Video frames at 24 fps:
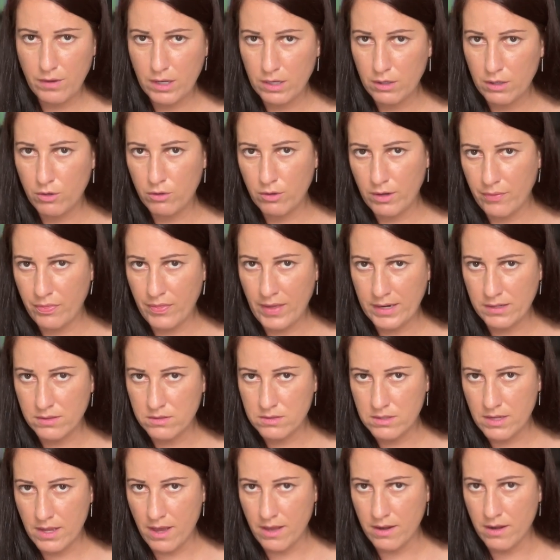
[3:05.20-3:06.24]
and create that
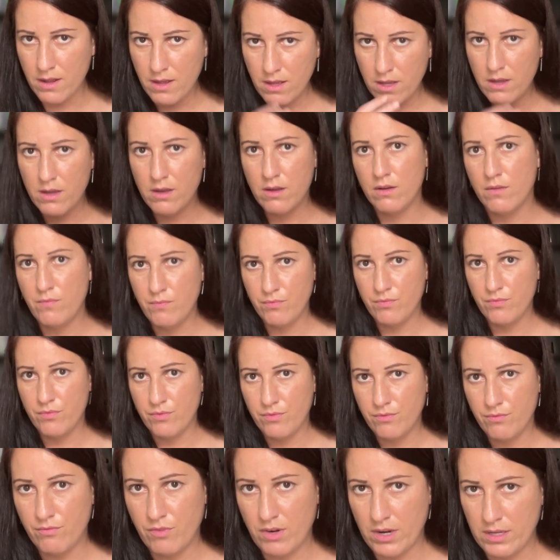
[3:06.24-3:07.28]
instead.
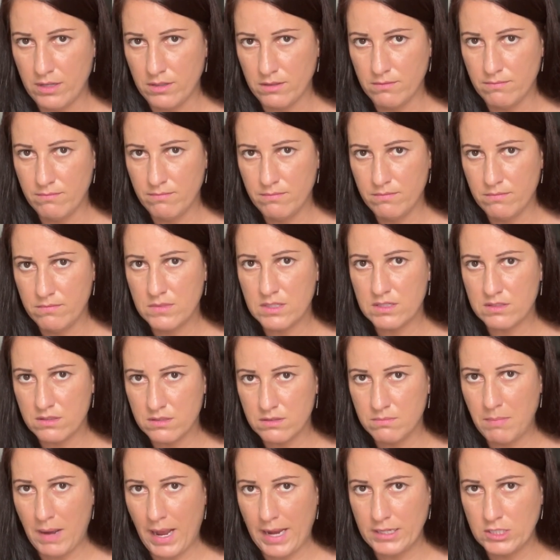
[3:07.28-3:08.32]
Friend, this is
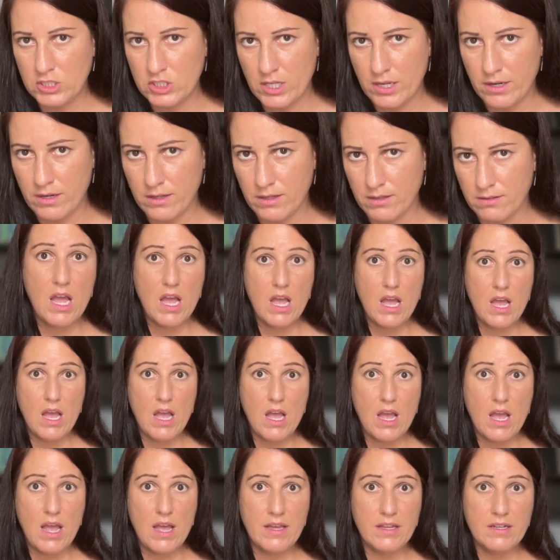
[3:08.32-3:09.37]
bike shedding.
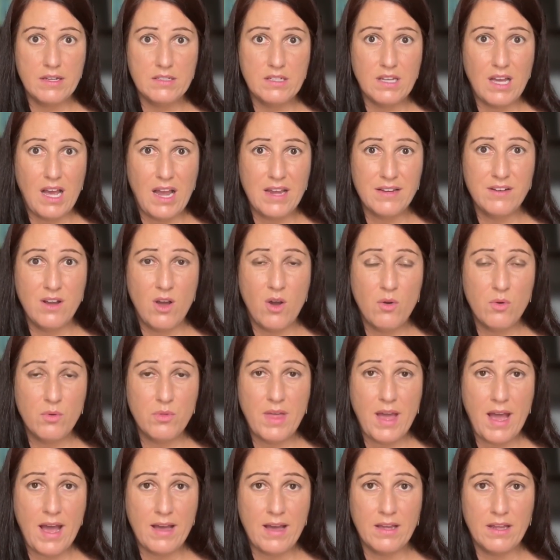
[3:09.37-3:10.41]
And I know
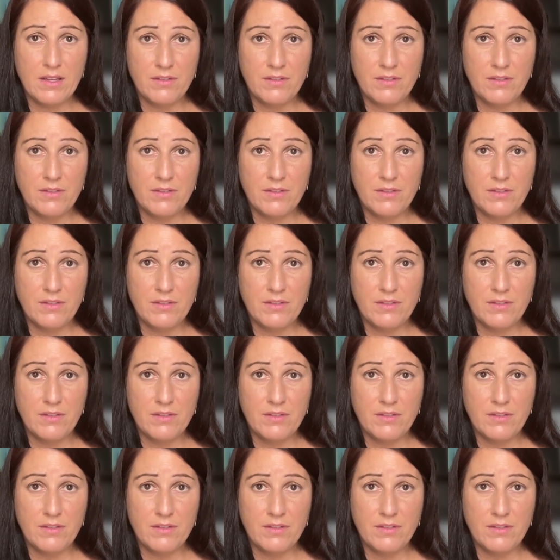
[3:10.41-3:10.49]
that